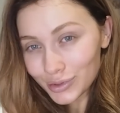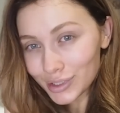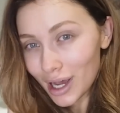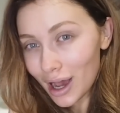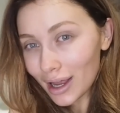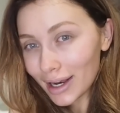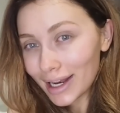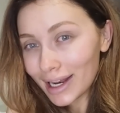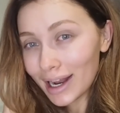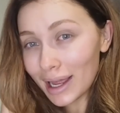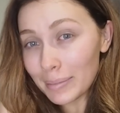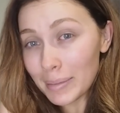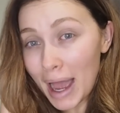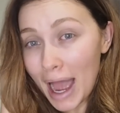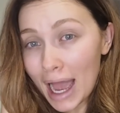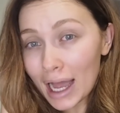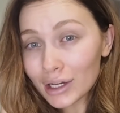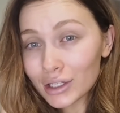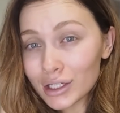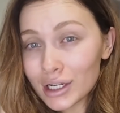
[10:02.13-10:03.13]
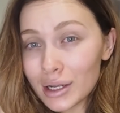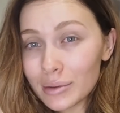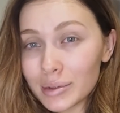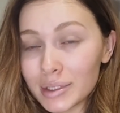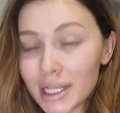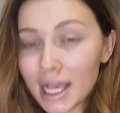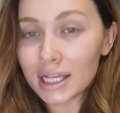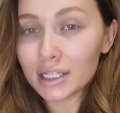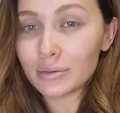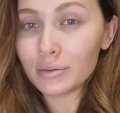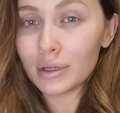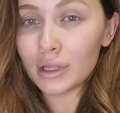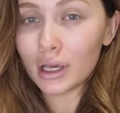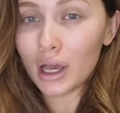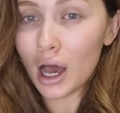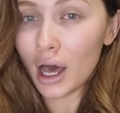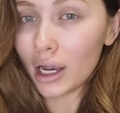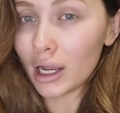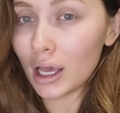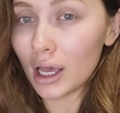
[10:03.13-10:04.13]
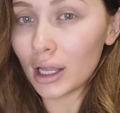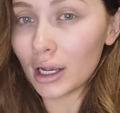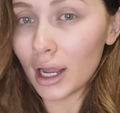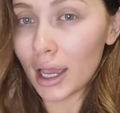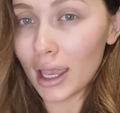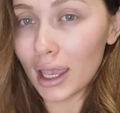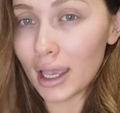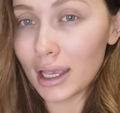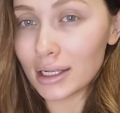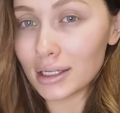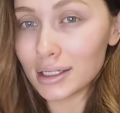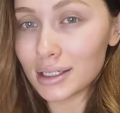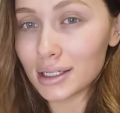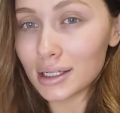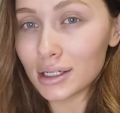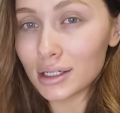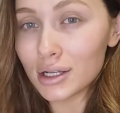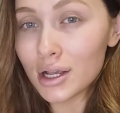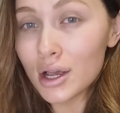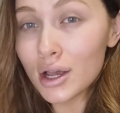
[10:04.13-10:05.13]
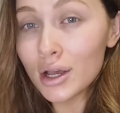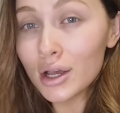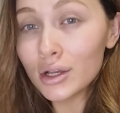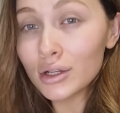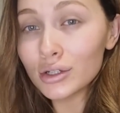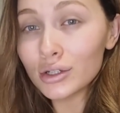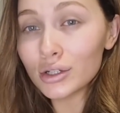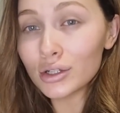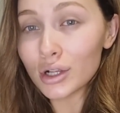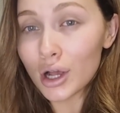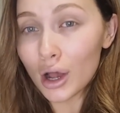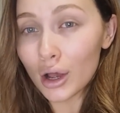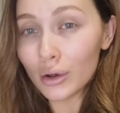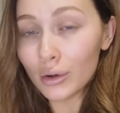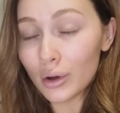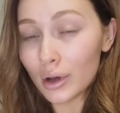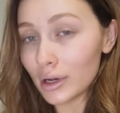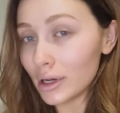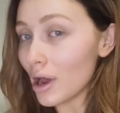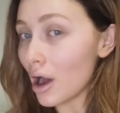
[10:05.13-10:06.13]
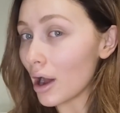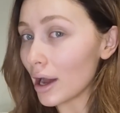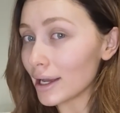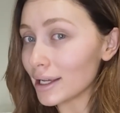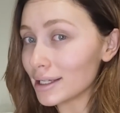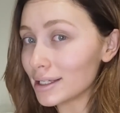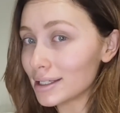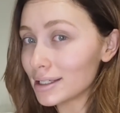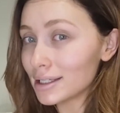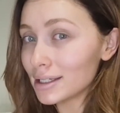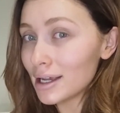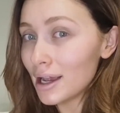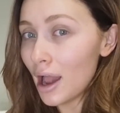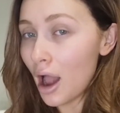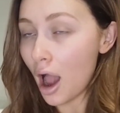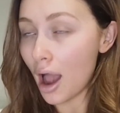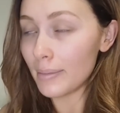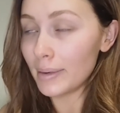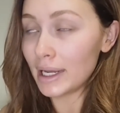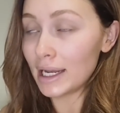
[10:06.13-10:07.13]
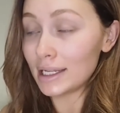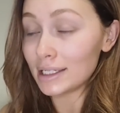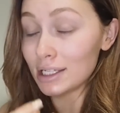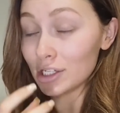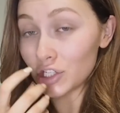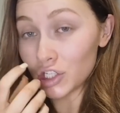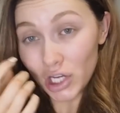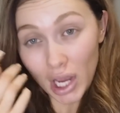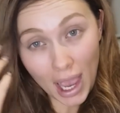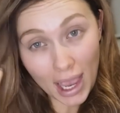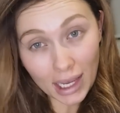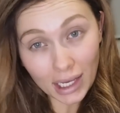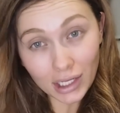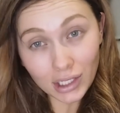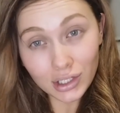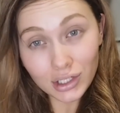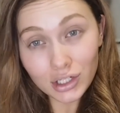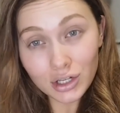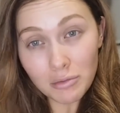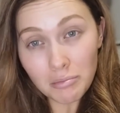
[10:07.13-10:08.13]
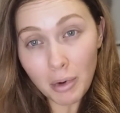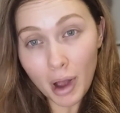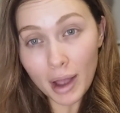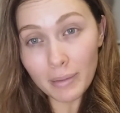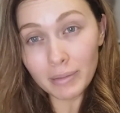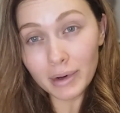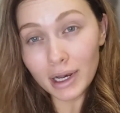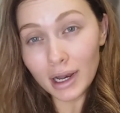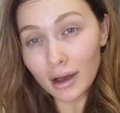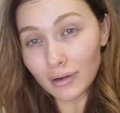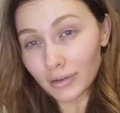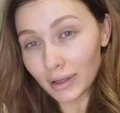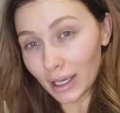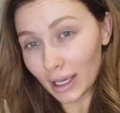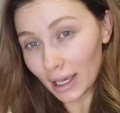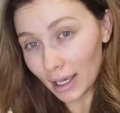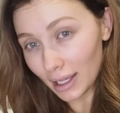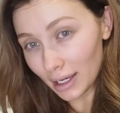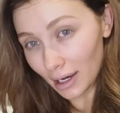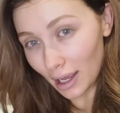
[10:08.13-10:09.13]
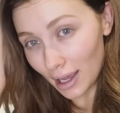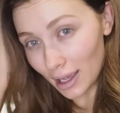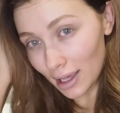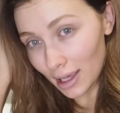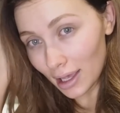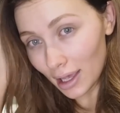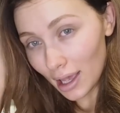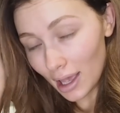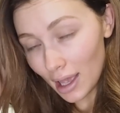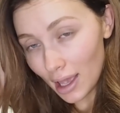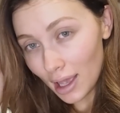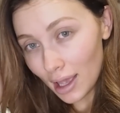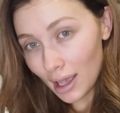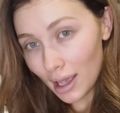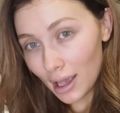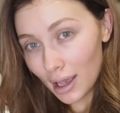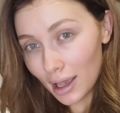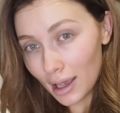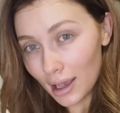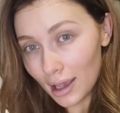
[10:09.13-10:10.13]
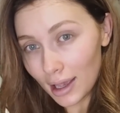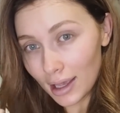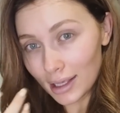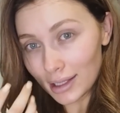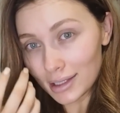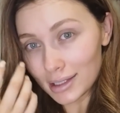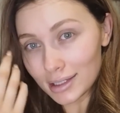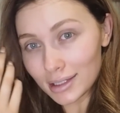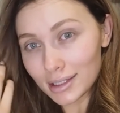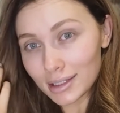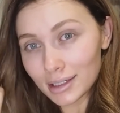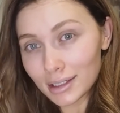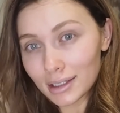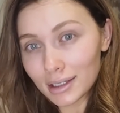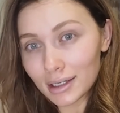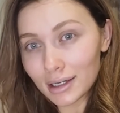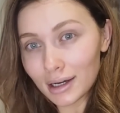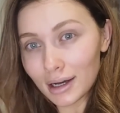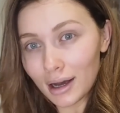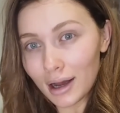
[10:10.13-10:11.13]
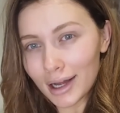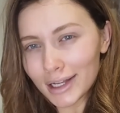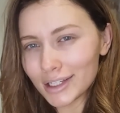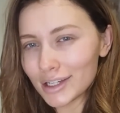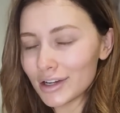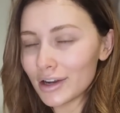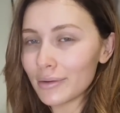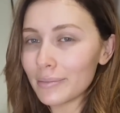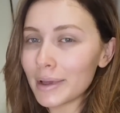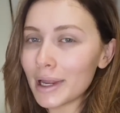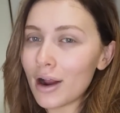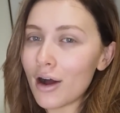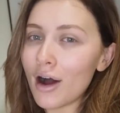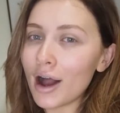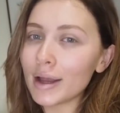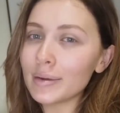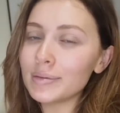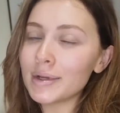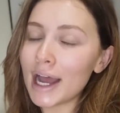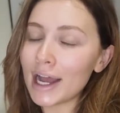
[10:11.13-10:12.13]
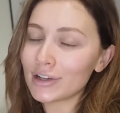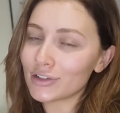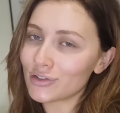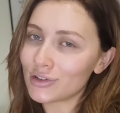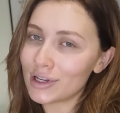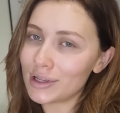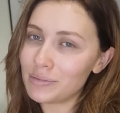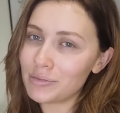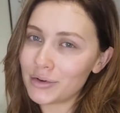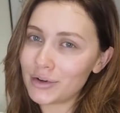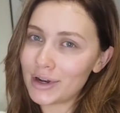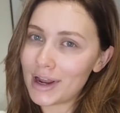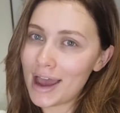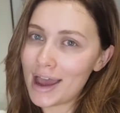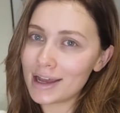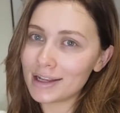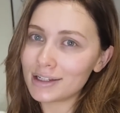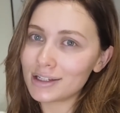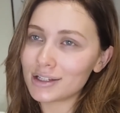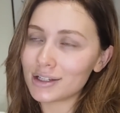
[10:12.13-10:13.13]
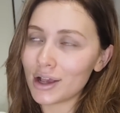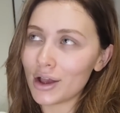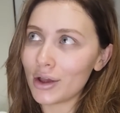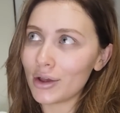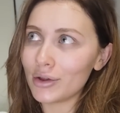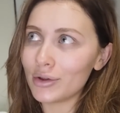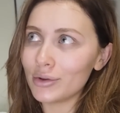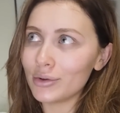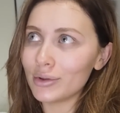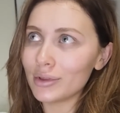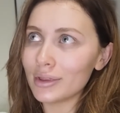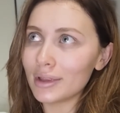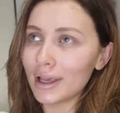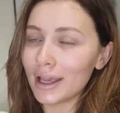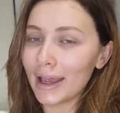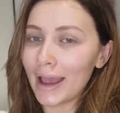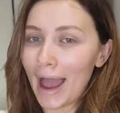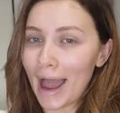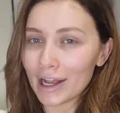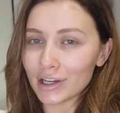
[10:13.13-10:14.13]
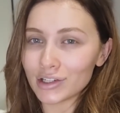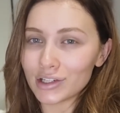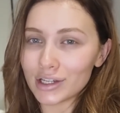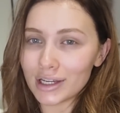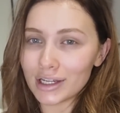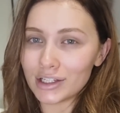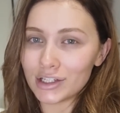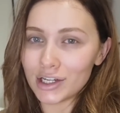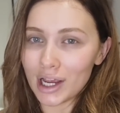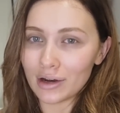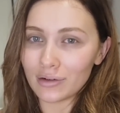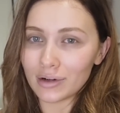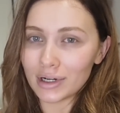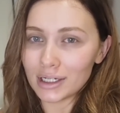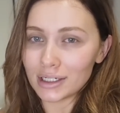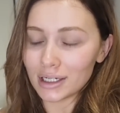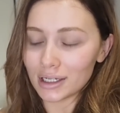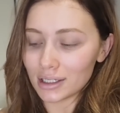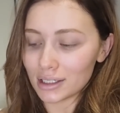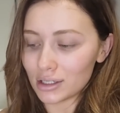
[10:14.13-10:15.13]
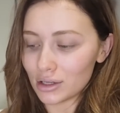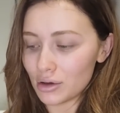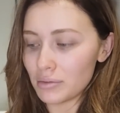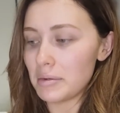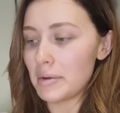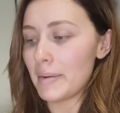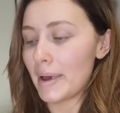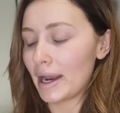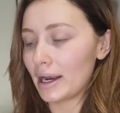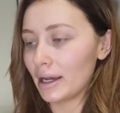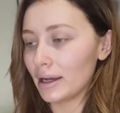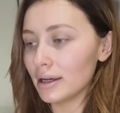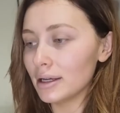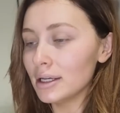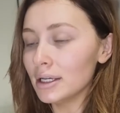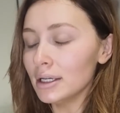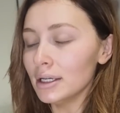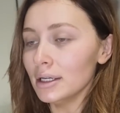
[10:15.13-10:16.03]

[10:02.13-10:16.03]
done and I'm actually obsessed with the colour. Like, it's so nice. I mean, it's a change, but I'm loving it. Like, it's... I don't know, I mean, I'm naturally brunette, so it actually generally does suit me better